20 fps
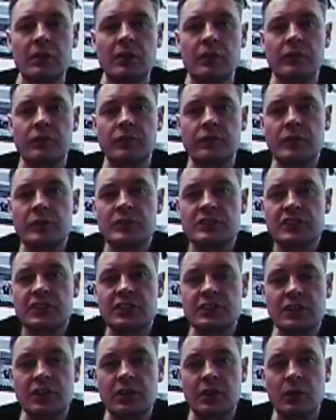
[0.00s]
The first thing
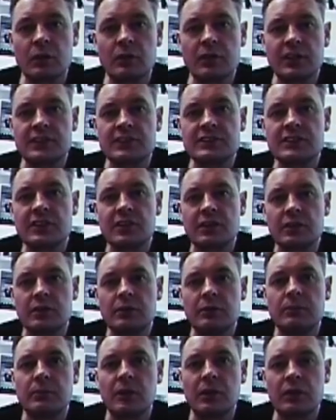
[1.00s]
to note is that the
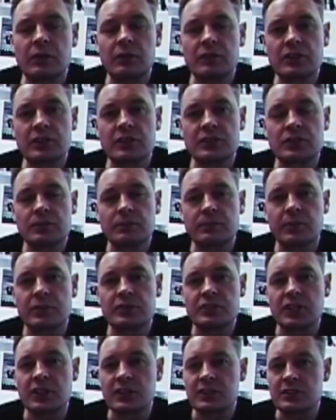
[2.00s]
uTasker
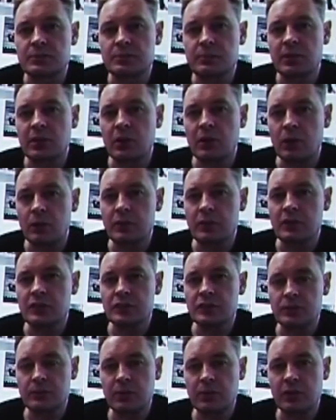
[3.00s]
project has been loaded
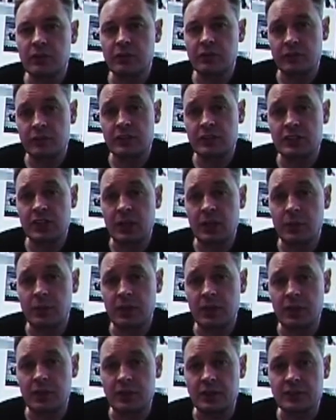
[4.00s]
to both of the tower
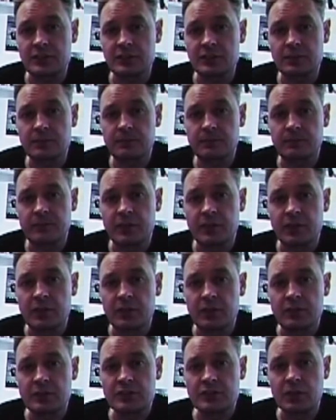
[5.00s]
kits.
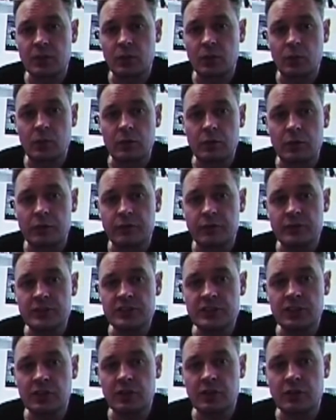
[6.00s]
So the first
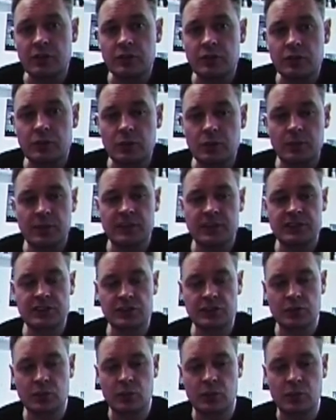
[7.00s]
thing I'm going to do is
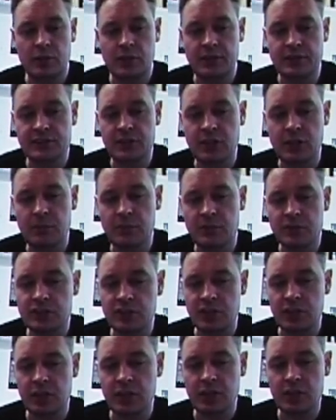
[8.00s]
to establish
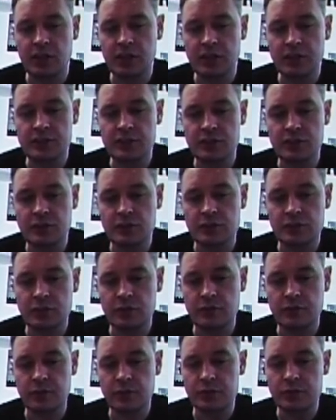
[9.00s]
a connection to the
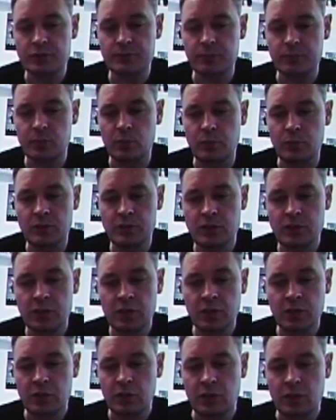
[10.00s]
first board
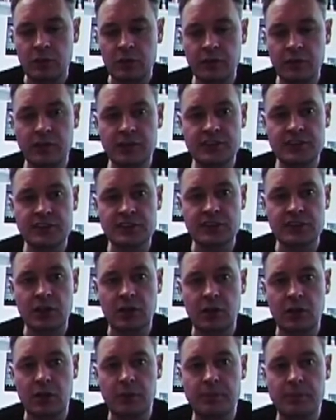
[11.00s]
on this
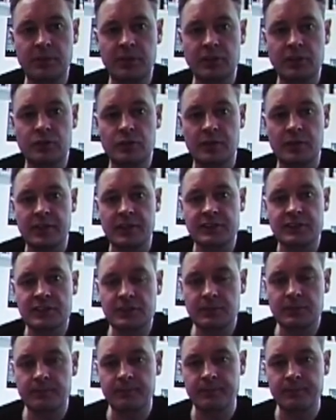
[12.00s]
IP address.